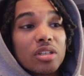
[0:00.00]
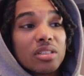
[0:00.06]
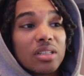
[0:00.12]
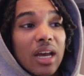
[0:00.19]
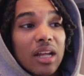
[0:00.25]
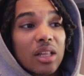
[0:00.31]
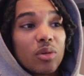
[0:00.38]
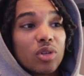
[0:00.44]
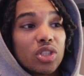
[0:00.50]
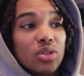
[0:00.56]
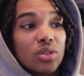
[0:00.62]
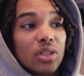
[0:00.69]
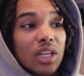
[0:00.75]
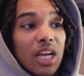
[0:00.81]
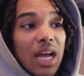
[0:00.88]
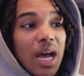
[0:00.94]
exactly what
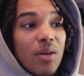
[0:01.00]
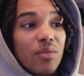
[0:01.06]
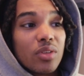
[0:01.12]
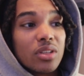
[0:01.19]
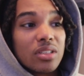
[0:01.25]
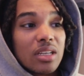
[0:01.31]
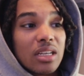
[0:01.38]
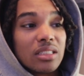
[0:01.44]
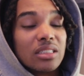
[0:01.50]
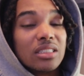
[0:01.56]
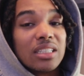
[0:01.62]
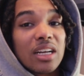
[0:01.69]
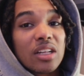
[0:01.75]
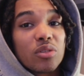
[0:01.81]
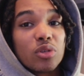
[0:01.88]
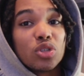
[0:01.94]
you're gonna have on the test,
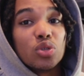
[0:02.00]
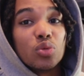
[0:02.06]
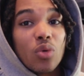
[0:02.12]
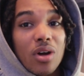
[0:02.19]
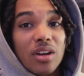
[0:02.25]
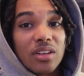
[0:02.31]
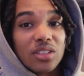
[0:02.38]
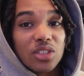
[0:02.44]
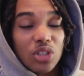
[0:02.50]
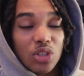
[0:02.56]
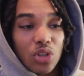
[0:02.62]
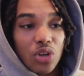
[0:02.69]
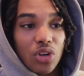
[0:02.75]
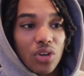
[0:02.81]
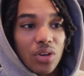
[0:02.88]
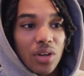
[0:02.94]
exactly what you wanted us to
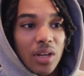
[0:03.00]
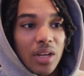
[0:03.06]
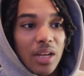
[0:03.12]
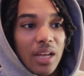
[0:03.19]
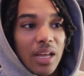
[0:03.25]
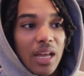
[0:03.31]
learn,